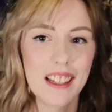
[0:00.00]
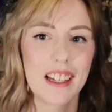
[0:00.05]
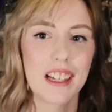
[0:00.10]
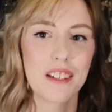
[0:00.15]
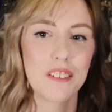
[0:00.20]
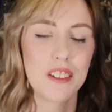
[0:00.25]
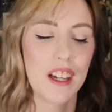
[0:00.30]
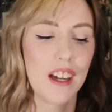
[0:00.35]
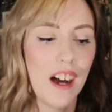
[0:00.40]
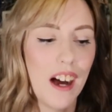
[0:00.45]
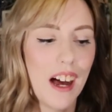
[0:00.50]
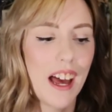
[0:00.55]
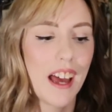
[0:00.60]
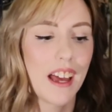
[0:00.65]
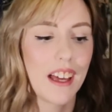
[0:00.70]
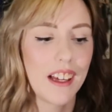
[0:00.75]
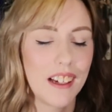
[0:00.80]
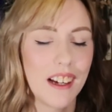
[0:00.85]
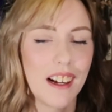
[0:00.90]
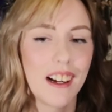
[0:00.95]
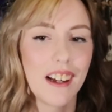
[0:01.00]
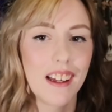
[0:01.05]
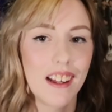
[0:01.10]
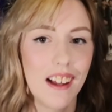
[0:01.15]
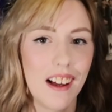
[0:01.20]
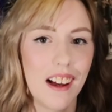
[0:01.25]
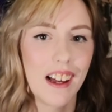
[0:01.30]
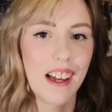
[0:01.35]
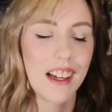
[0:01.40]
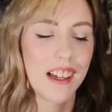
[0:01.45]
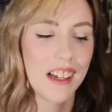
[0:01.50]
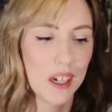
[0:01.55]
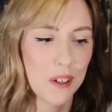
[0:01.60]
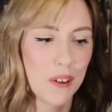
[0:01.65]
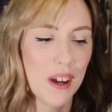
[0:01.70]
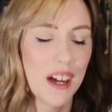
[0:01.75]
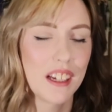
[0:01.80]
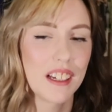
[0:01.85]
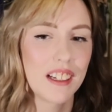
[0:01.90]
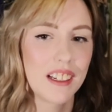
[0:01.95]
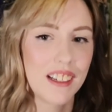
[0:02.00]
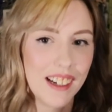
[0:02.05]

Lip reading: like I would go, hi, cut, hi, how are you?